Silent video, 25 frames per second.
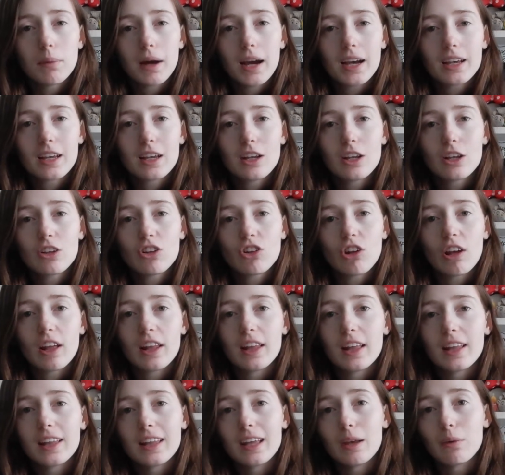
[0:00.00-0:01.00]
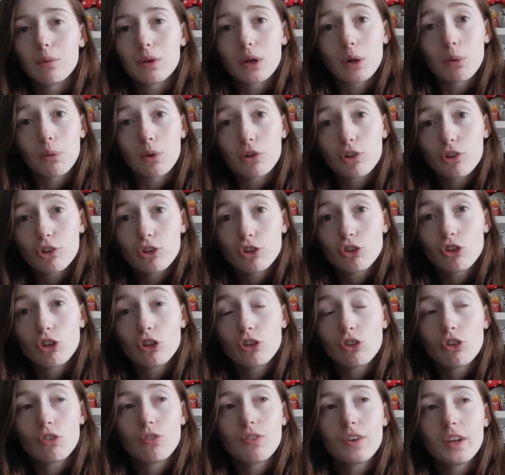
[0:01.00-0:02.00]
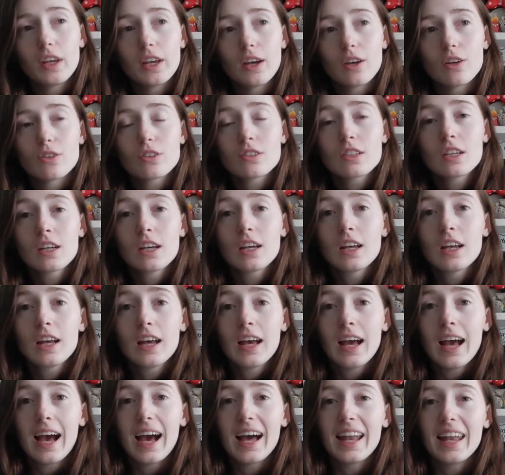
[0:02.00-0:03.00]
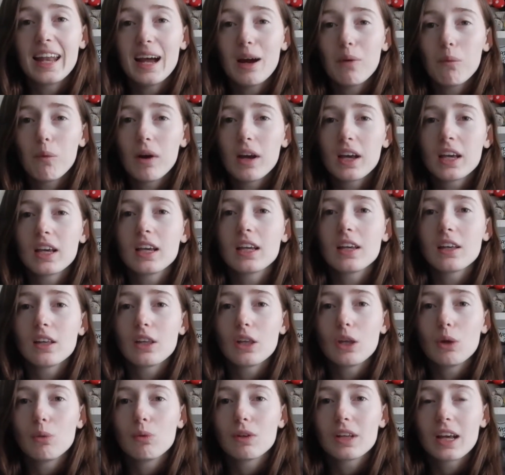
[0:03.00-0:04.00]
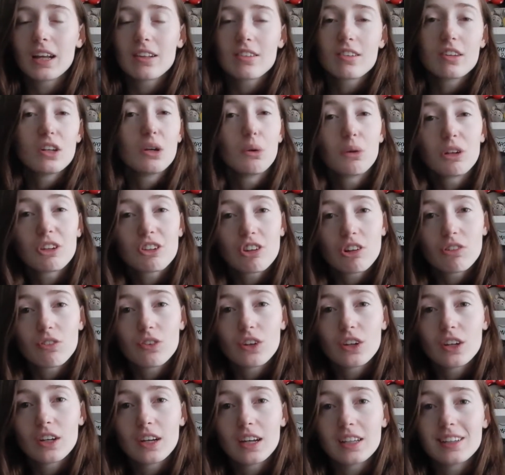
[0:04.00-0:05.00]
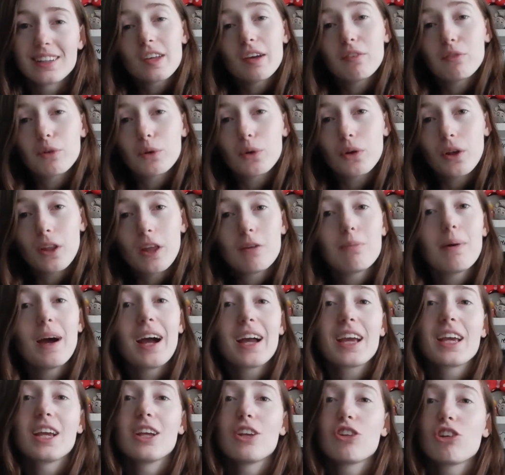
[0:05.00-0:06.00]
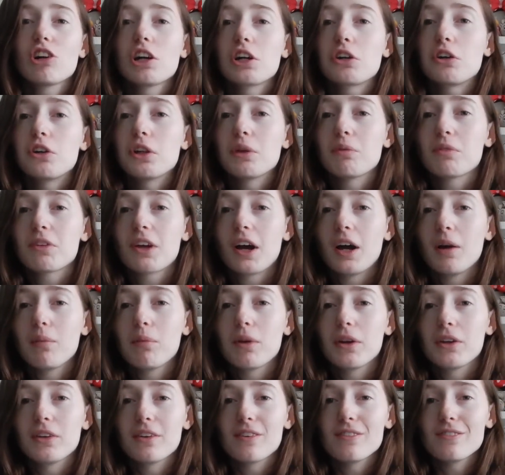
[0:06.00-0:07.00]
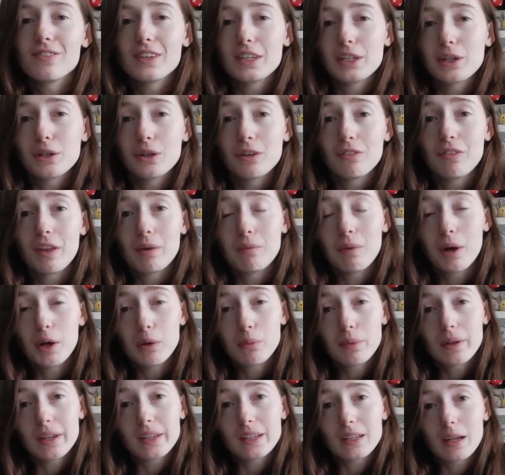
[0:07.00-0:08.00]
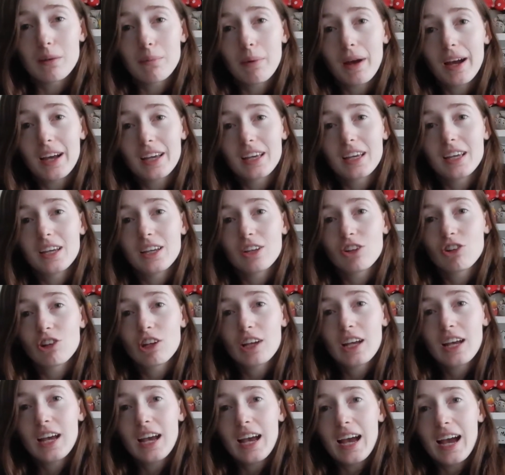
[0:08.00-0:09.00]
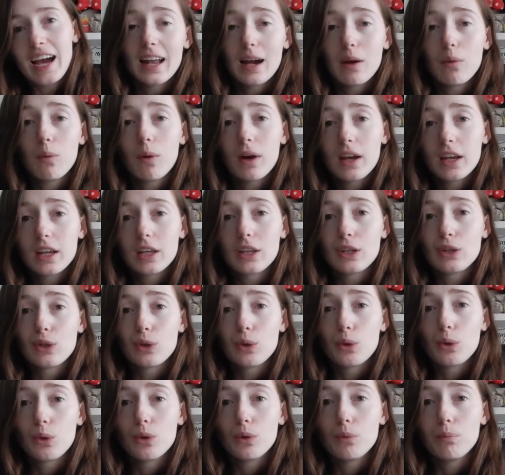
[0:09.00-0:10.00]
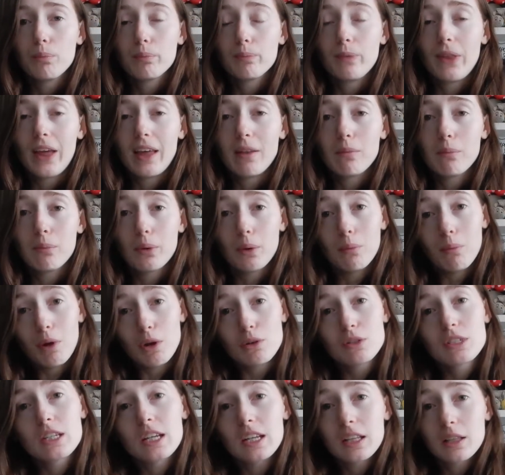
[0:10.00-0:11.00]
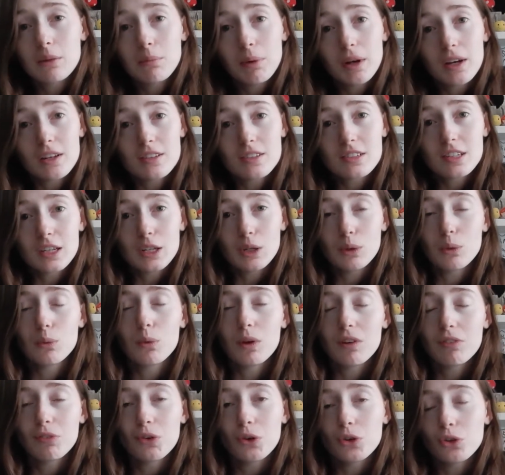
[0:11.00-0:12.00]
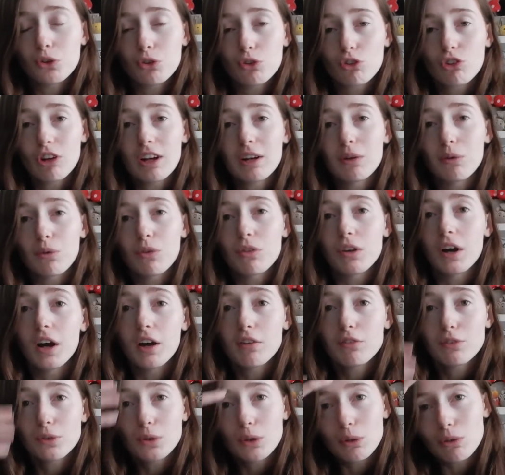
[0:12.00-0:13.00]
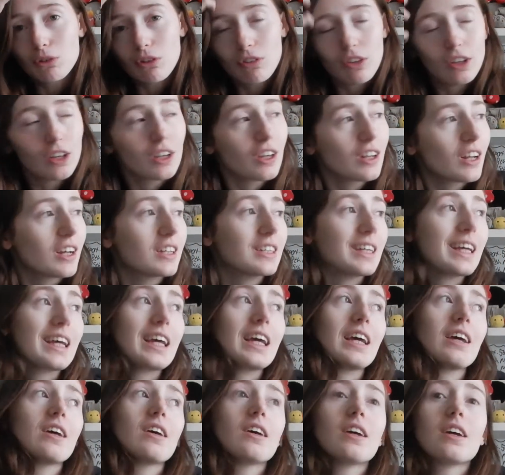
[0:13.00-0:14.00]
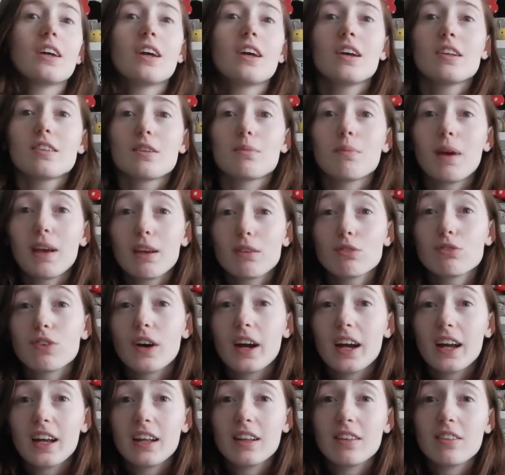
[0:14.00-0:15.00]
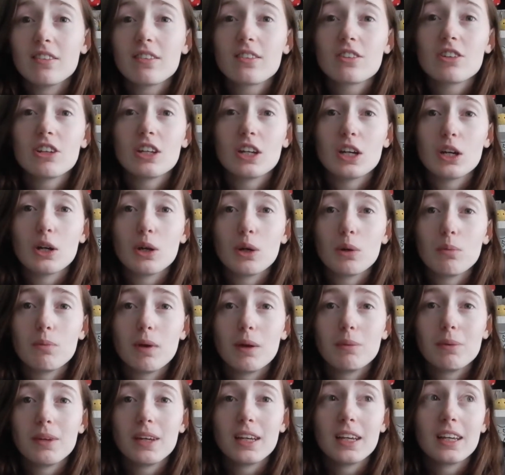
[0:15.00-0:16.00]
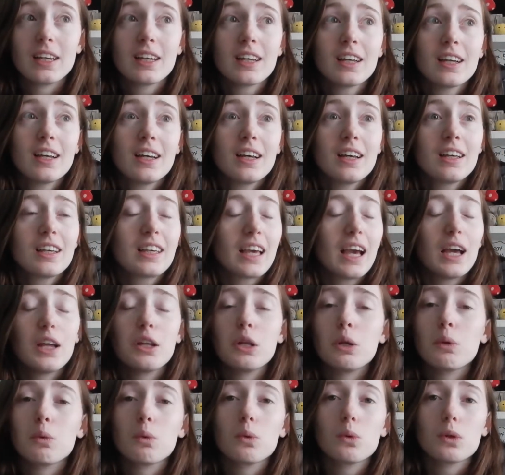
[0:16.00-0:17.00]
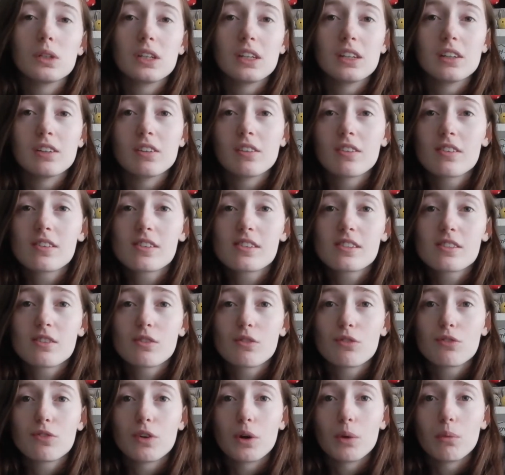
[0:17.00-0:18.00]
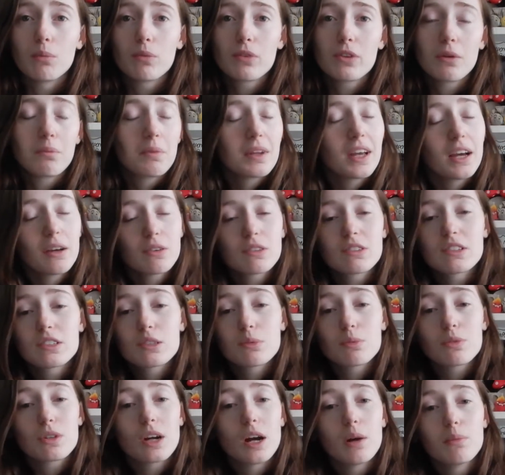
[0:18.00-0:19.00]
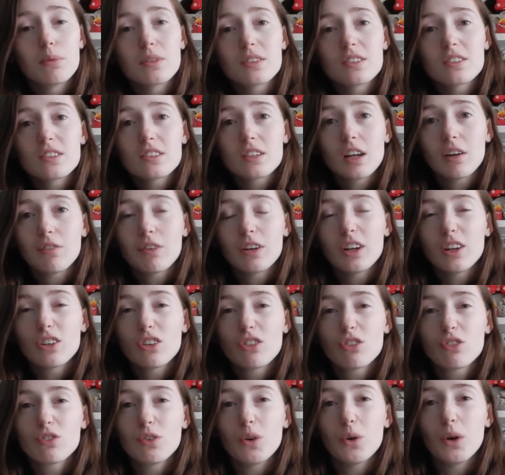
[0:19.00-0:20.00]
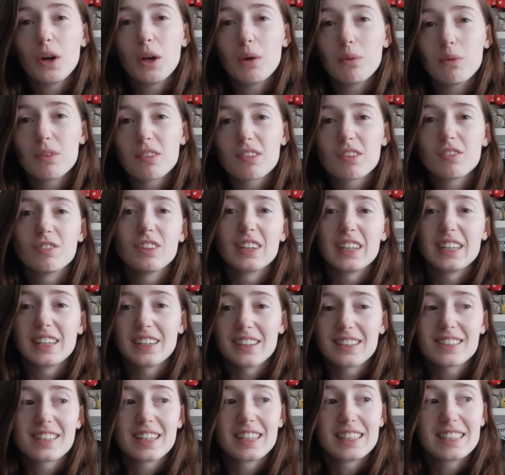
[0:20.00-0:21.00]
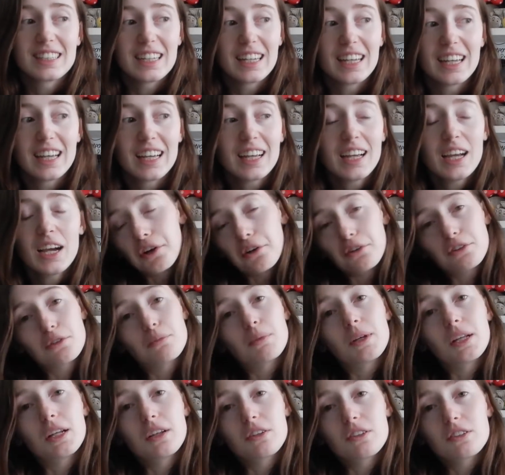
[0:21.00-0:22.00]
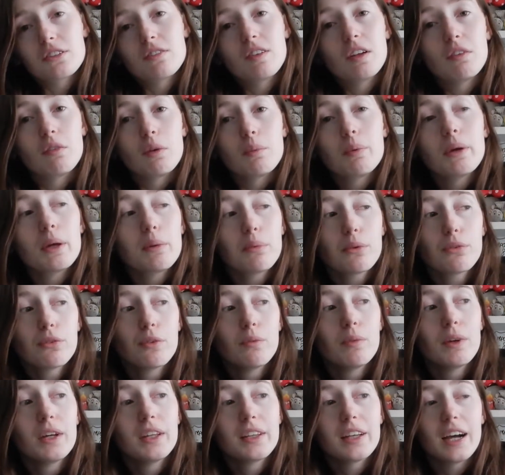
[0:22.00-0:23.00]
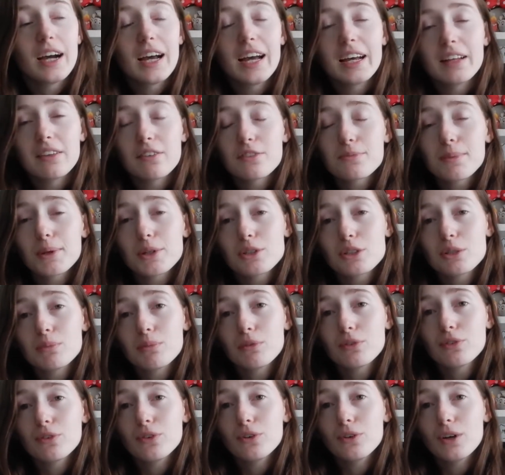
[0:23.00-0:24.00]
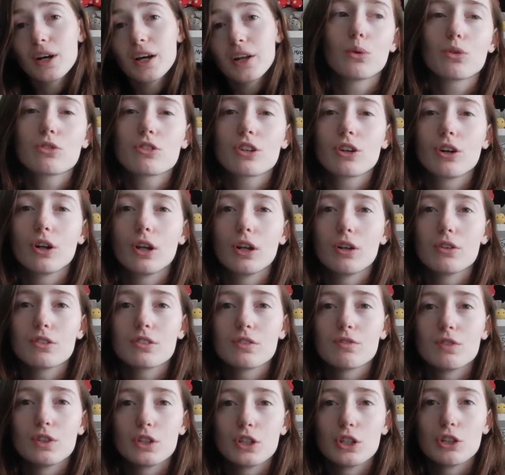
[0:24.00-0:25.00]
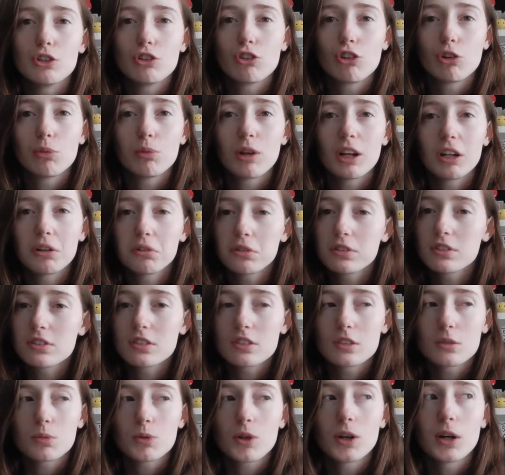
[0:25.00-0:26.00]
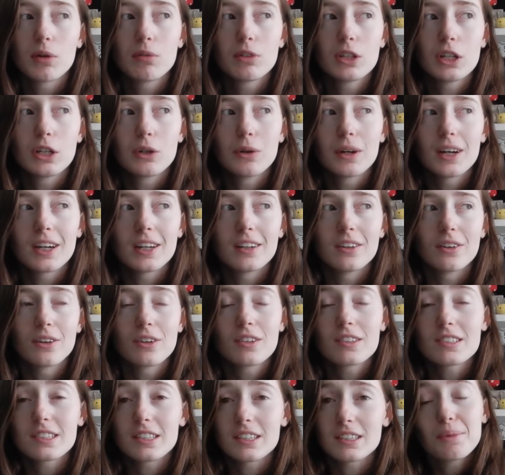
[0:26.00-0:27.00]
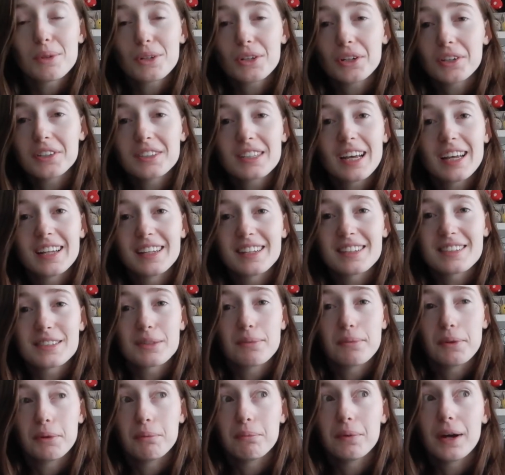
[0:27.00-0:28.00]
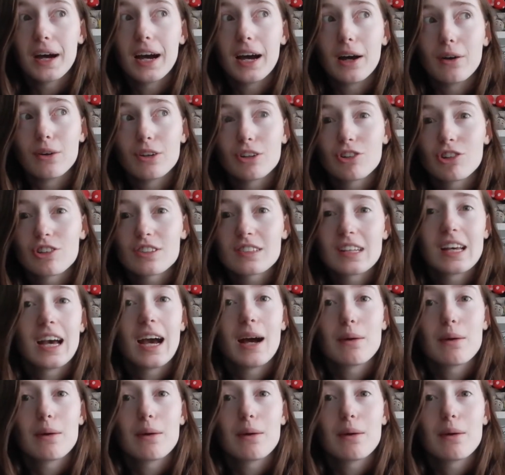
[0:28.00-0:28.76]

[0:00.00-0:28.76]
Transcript: a package, and then they would go watch your YouTube videos, and that way you would get to know each other. And so everyone got their package, I got them to upload a video of them opening their package, and that way you're then promoting the person that you're with on your channel. So I thought it was just a good idea to make friends, you know, maybe get a new audience from somebody else's subscribers and stuff, and I just thought it was a really nice idea. I got to meet loads of lovely people from it that I hadn't spoke to before. I also got loads of new YouTube channels to subscribe to, and honestly, some of the content that some of them put out is just like